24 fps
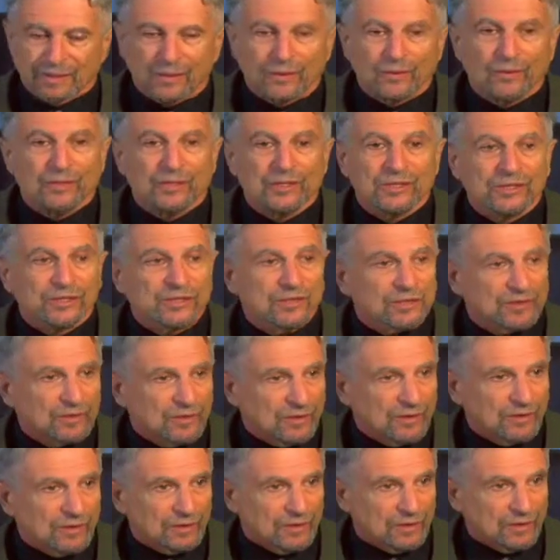was
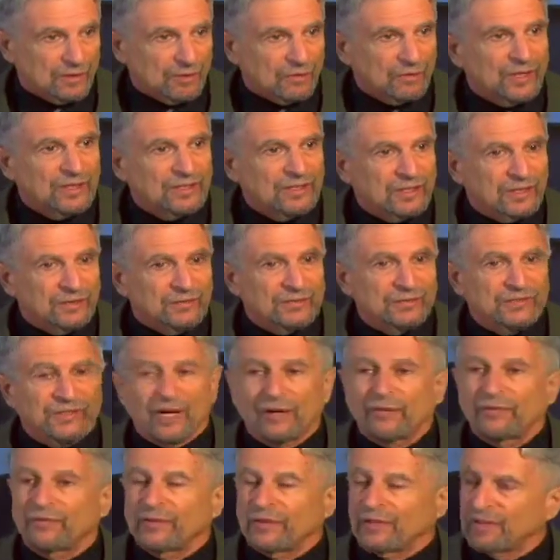a great deal of
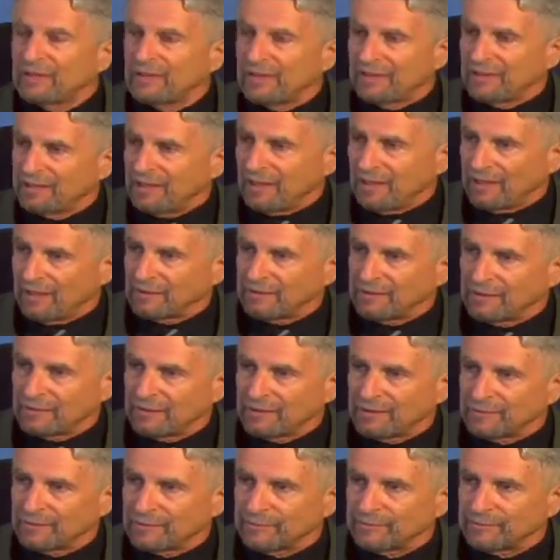suffering entailed in
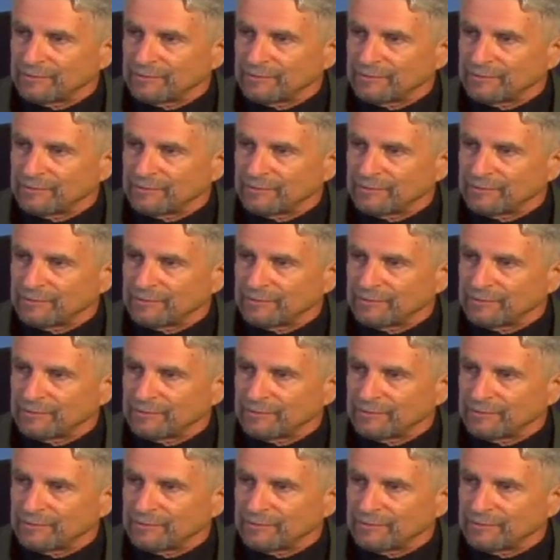it.